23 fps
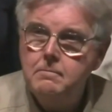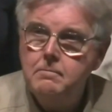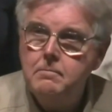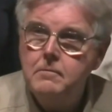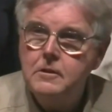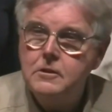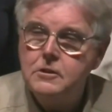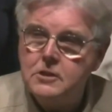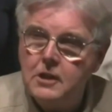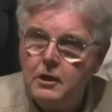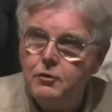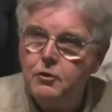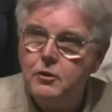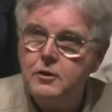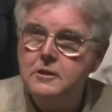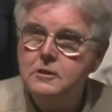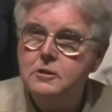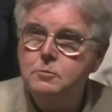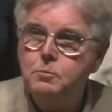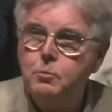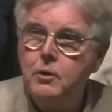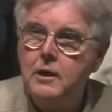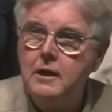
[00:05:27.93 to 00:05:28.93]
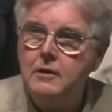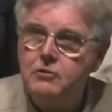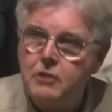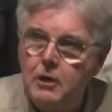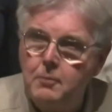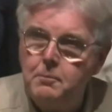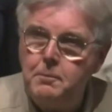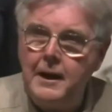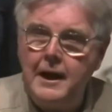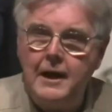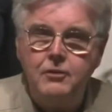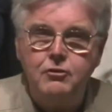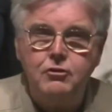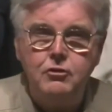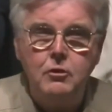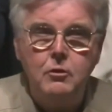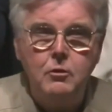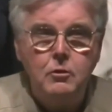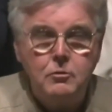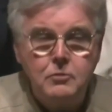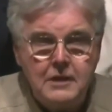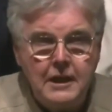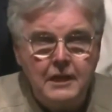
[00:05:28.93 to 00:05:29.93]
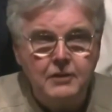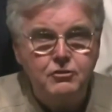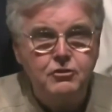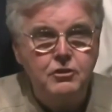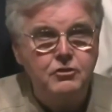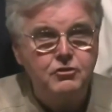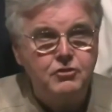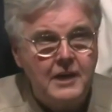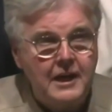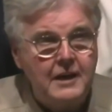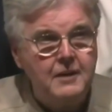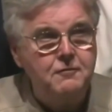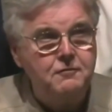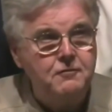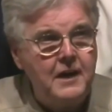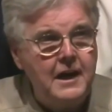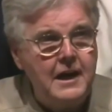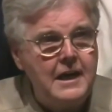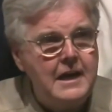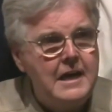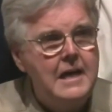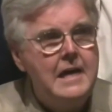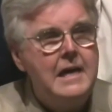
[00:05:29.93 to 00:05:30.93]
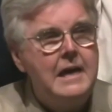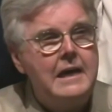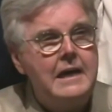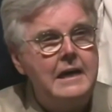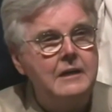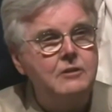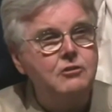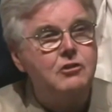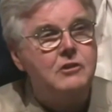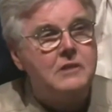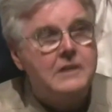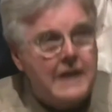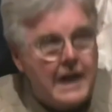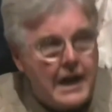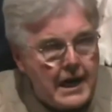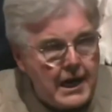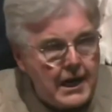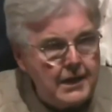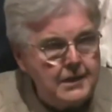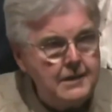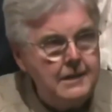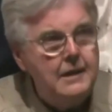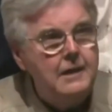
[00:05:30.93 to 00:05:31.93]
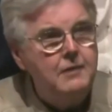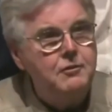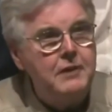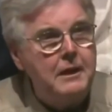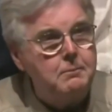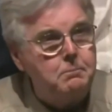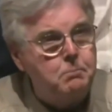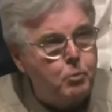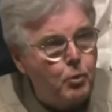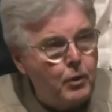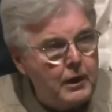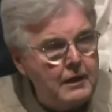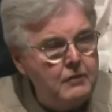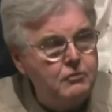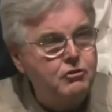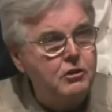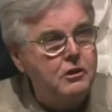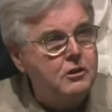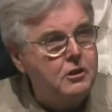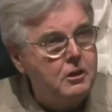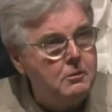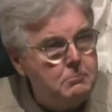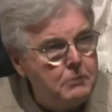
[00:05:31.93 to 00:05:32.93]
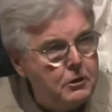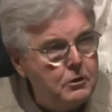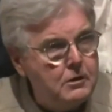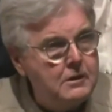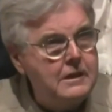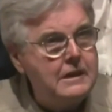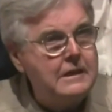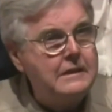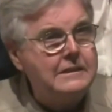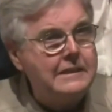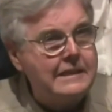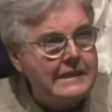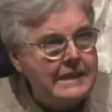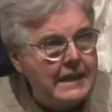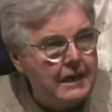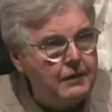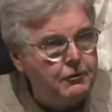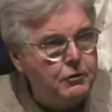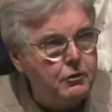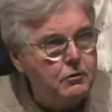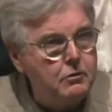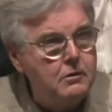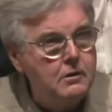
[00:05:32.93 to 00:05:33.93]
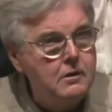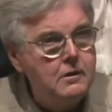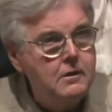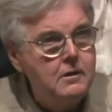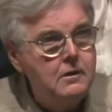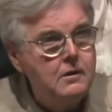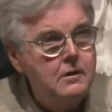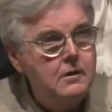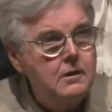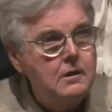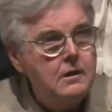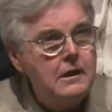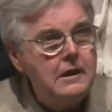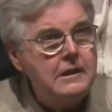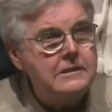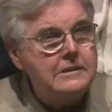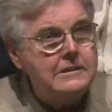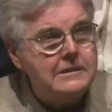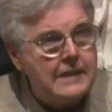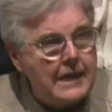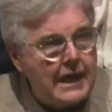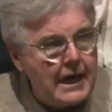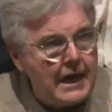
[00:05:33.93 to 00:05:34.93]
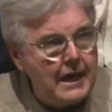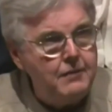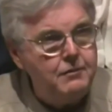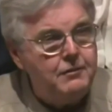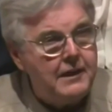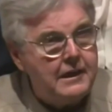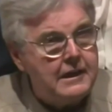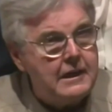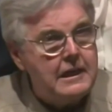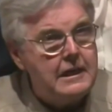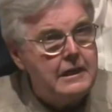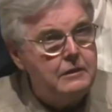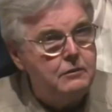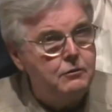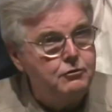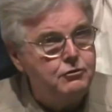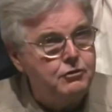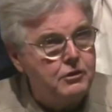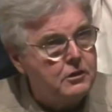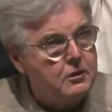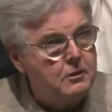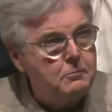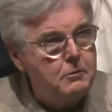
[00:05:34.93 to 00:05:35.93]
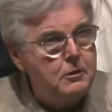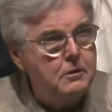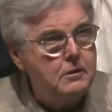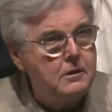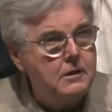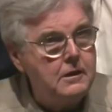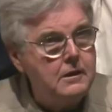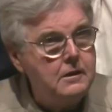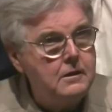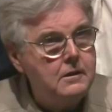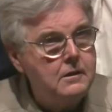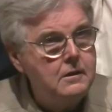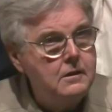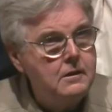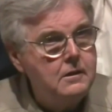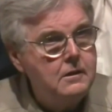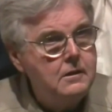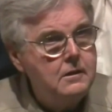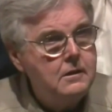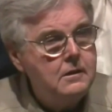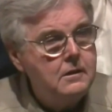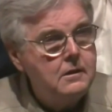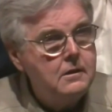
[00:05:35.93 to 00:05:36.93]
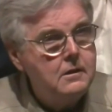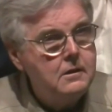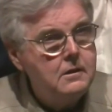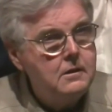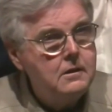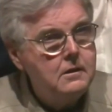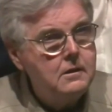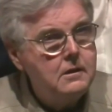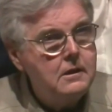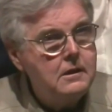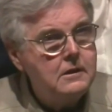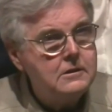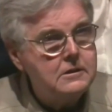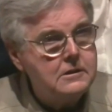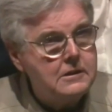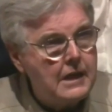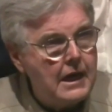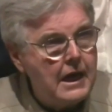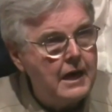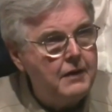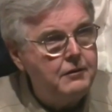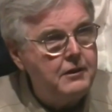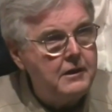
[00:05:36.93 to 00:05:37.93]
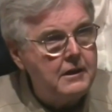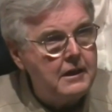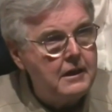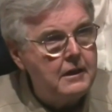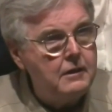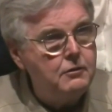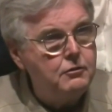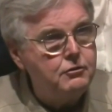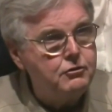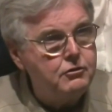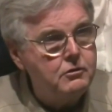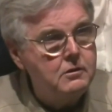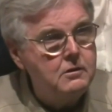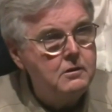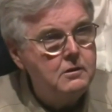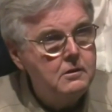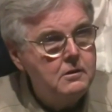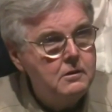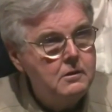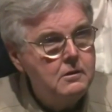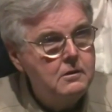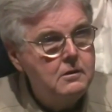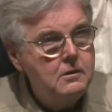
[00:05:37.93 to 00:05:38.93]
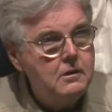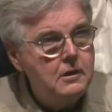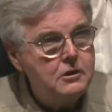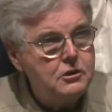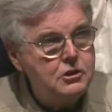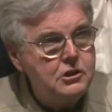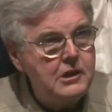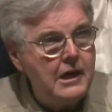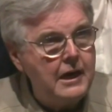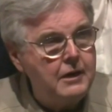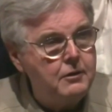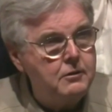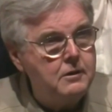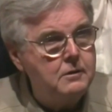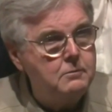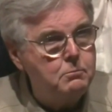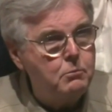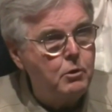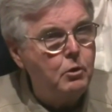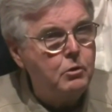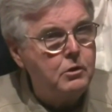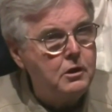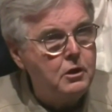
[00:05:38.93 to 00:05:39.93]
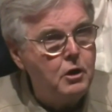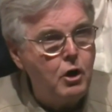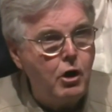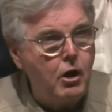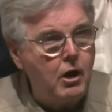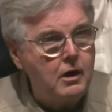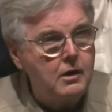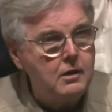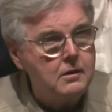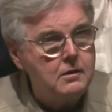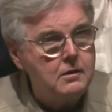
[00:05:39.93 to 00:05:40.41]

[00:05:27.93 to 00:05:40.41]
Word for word: Sutherland Springs, El Paso, Odessa, Santa Fe, it's God that brings a community together. It's God that heals a community. It's God that heals a shattered and broken heart.